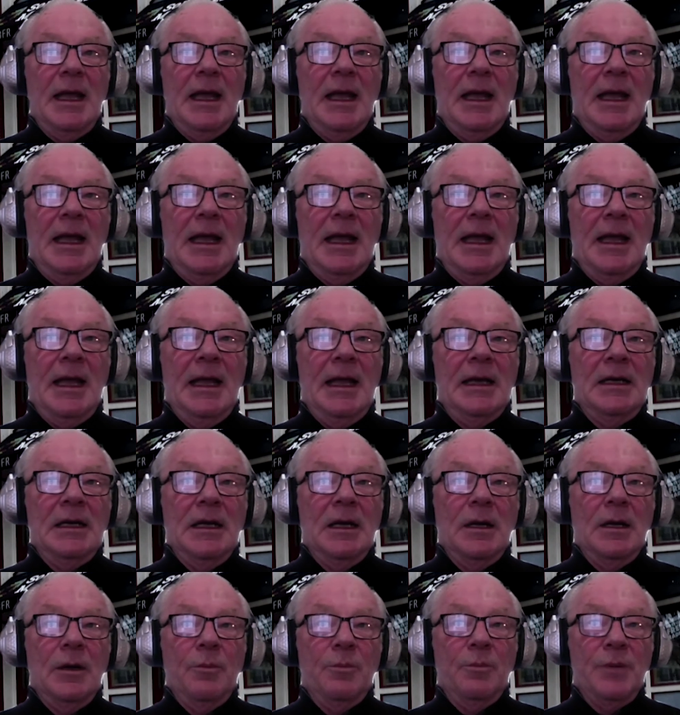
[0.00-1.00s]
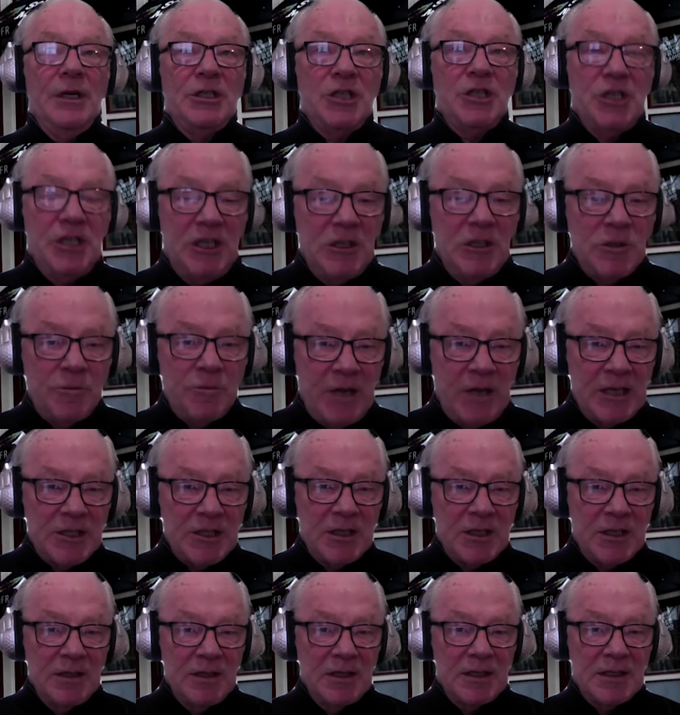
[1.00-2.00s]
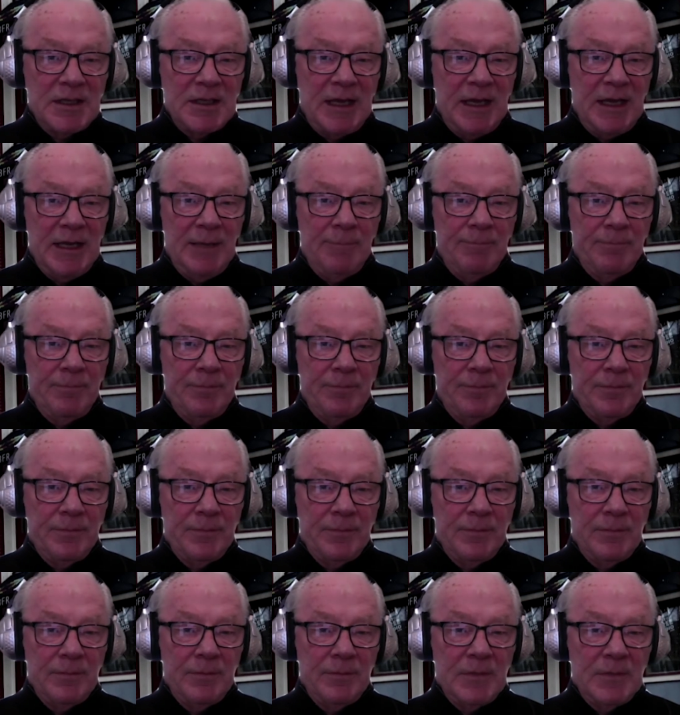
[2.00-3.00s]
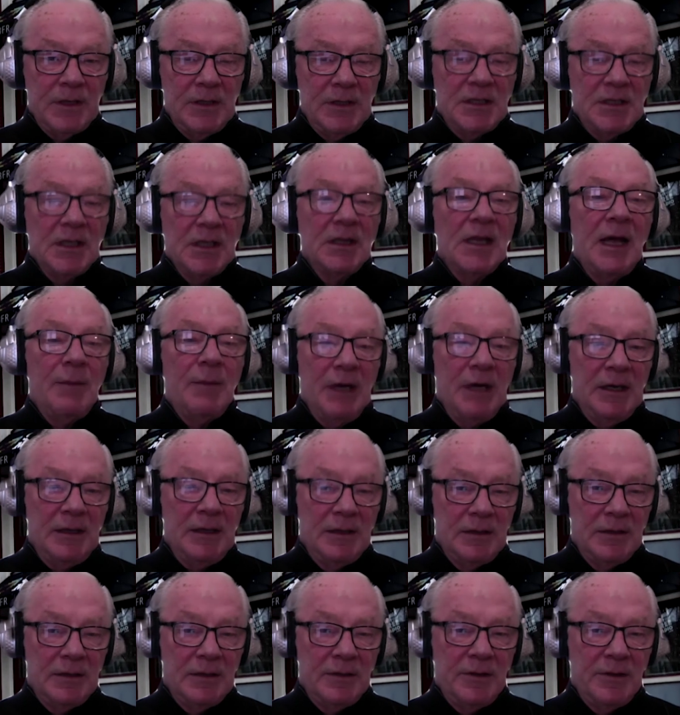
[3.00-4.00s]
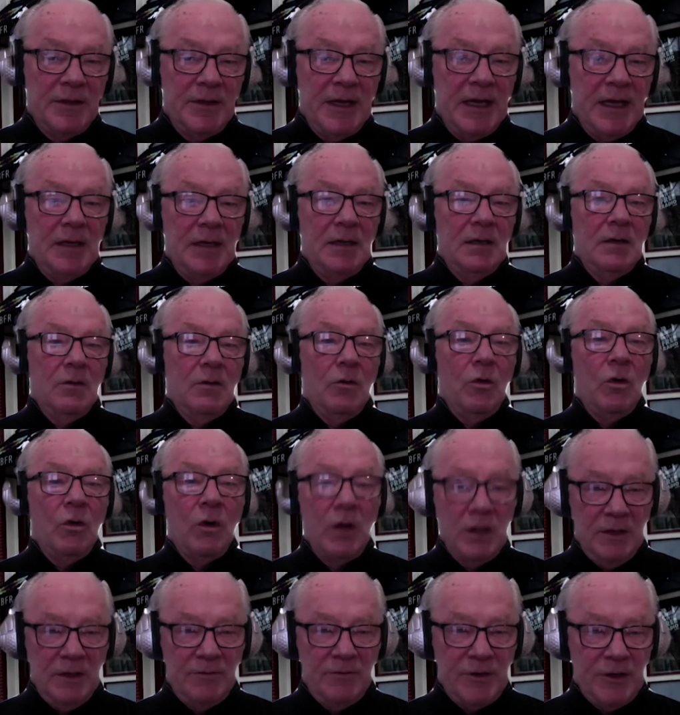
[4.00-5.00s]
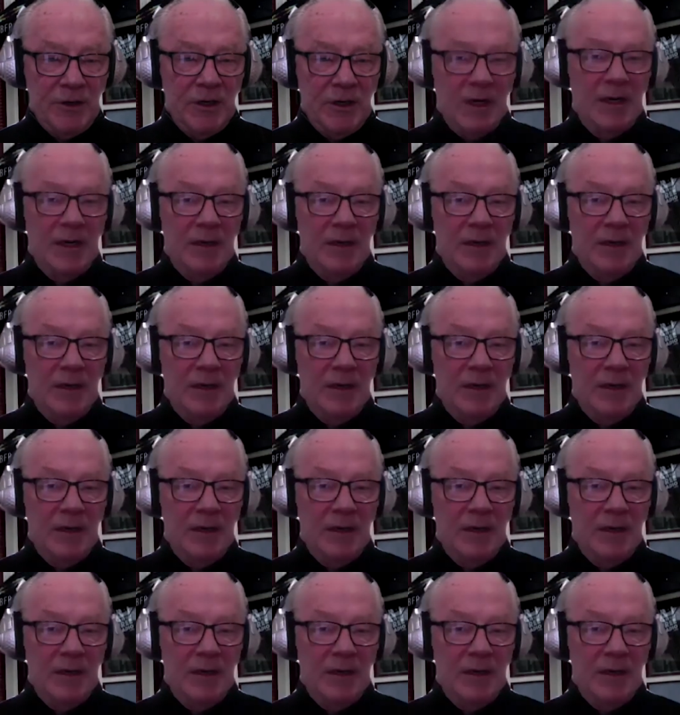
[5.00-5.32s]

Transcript: And, but she's facing the same dilemma that all of our